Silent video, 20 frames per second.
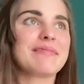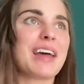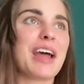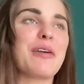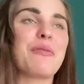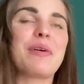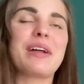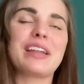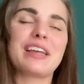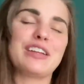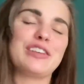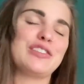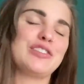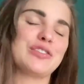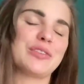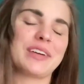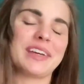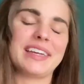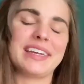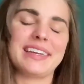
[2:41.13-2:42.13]
I want to
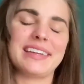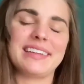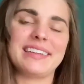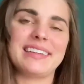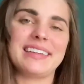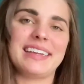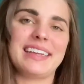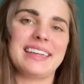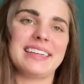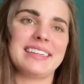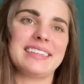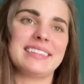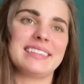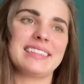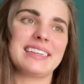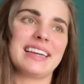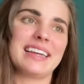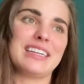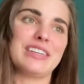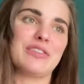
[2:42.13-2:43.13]
enjoy it, and
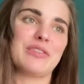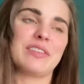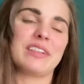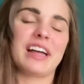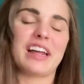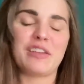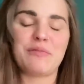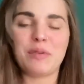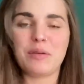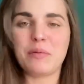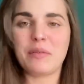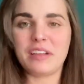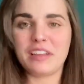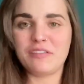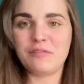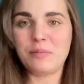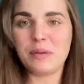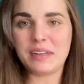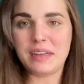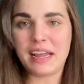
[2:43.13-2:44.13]
I know a lot of people
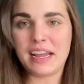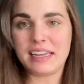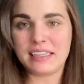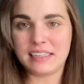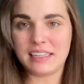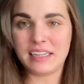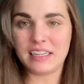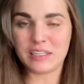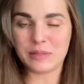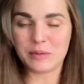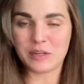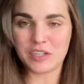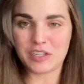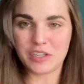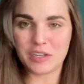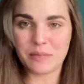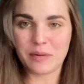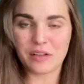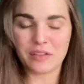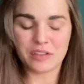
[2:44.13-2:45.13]
have been asking,
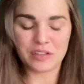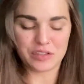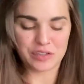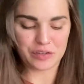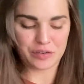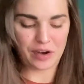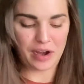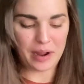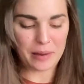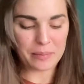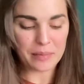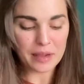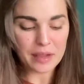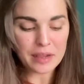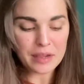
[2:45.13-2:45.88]
especially about the scrap